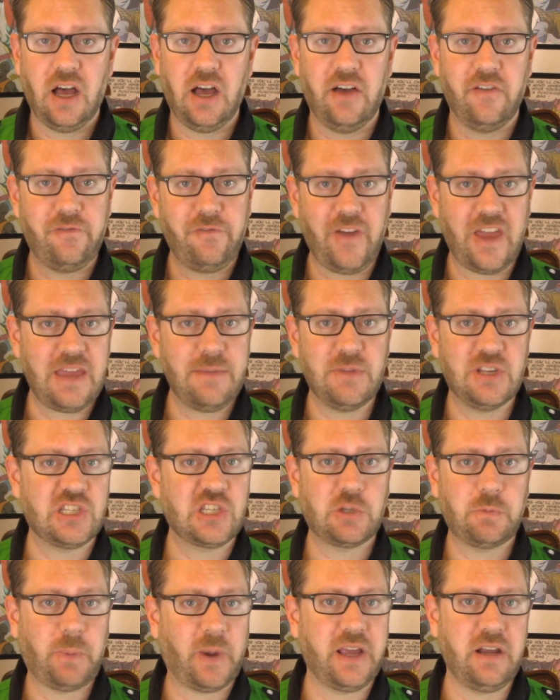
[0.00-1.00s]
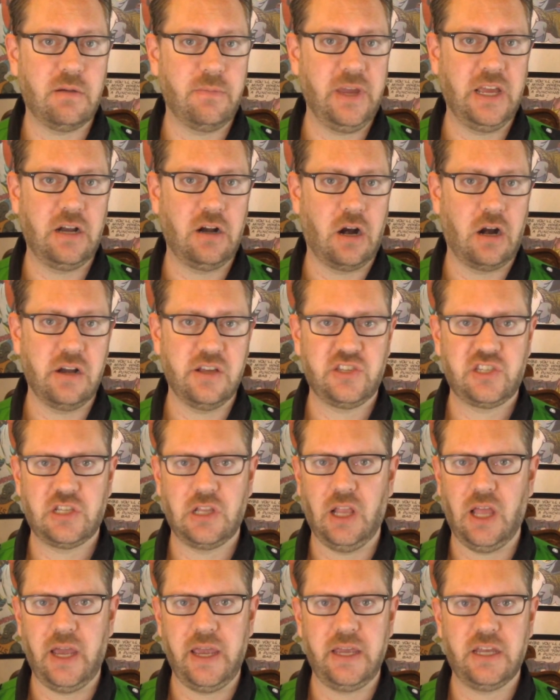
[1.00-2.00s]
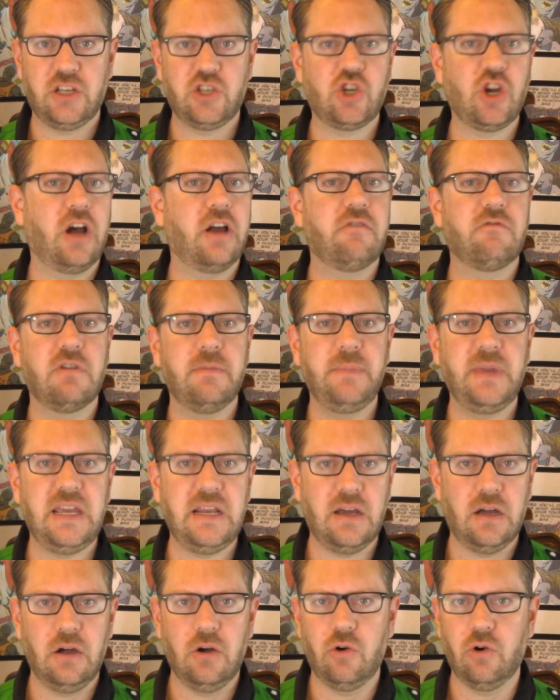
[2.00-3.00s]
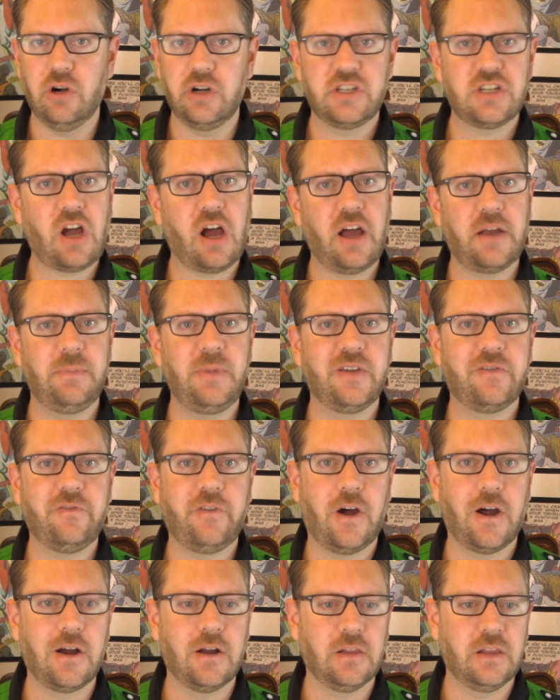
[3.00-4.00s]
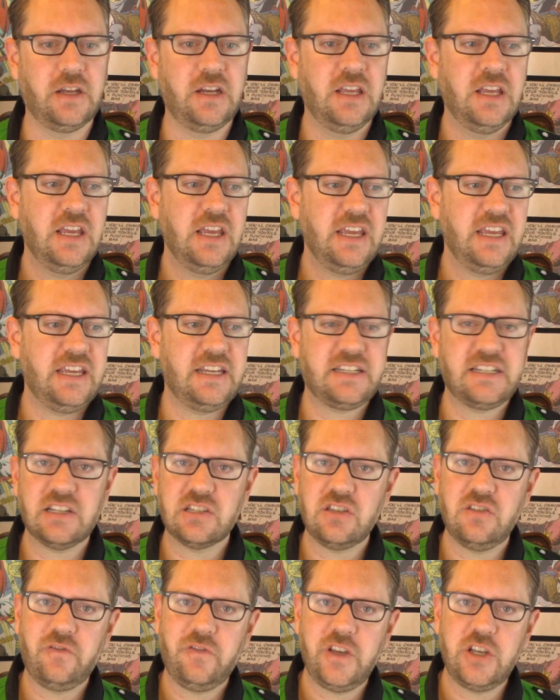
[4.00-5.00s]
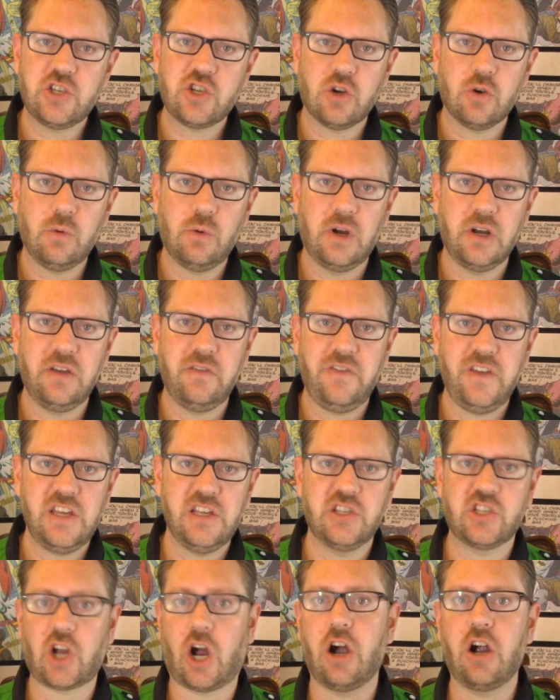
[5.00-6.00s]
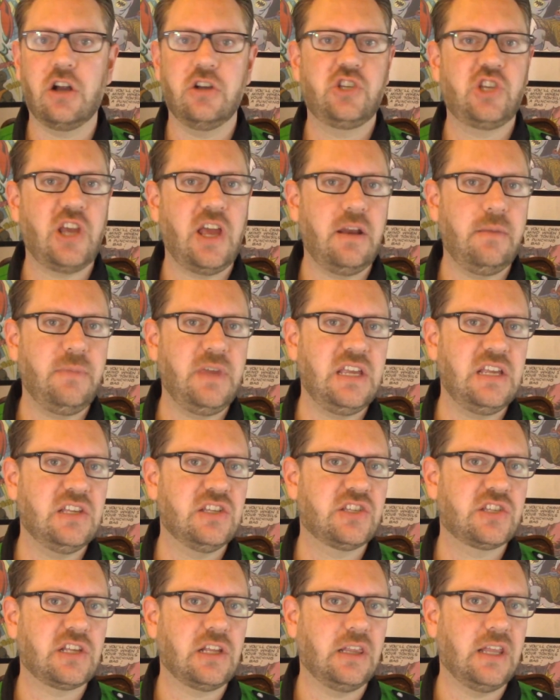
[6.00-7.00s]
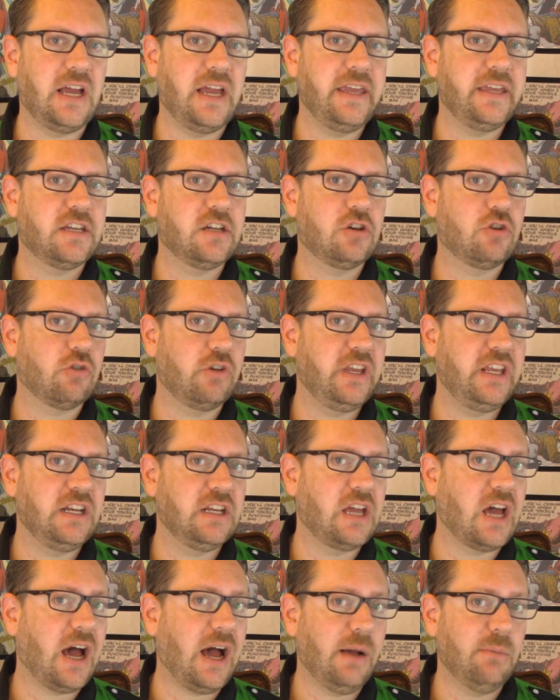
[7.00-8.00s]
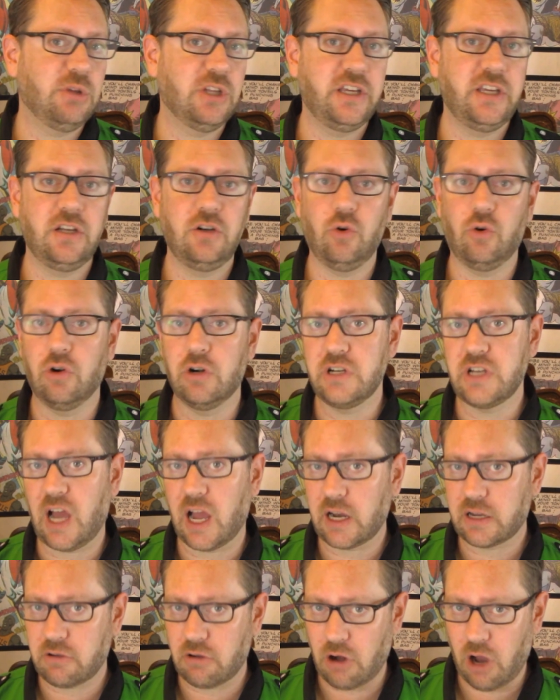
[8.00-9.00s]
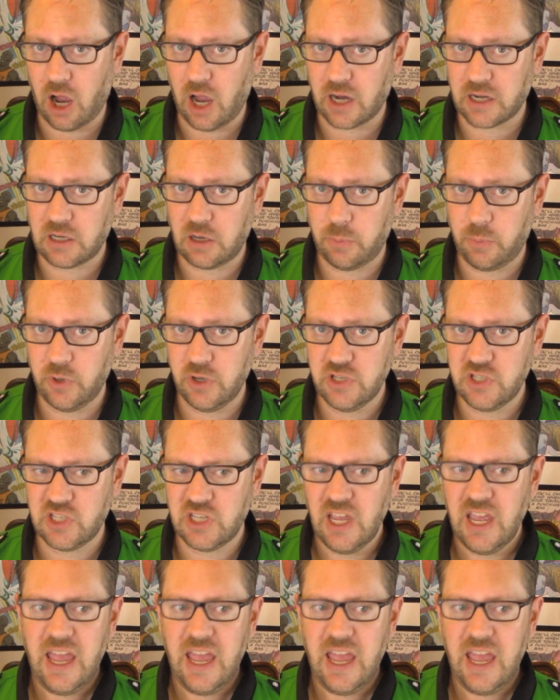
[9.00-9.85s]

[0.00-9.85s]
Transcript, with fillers: famous Spider-Man artist like John Romita or Todd McFarlane. It doesn't feature one of his arch enemies like Green Goblin or Dr. Octopus,